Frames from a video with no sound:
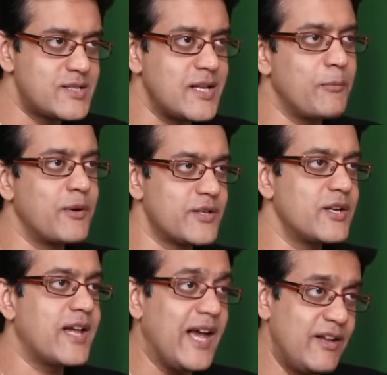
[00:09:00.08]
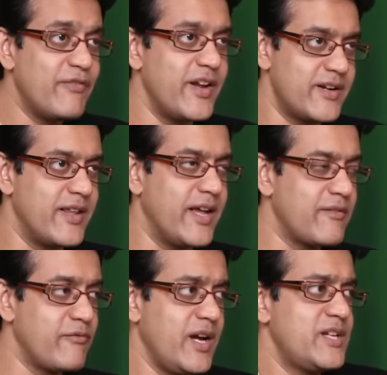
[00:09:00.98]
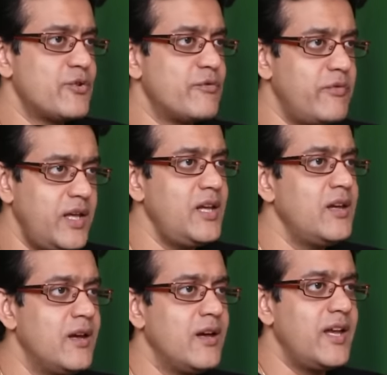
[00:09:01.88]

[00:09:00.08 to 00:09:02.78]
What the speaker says: establish a caliphate there. Why should we